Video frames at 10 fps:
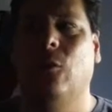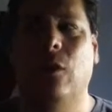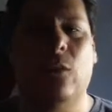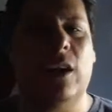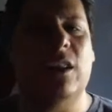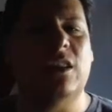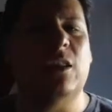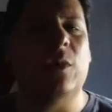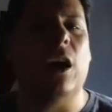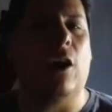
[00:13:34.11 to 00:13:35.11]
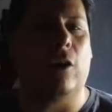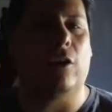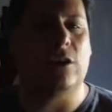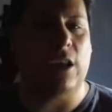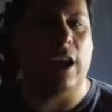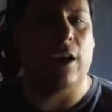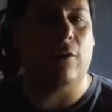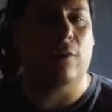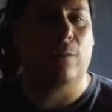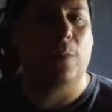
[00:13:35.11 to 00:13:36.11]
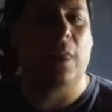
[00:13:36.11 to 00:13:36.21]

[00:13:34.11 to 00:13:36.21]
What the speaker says: We want this to be ours now.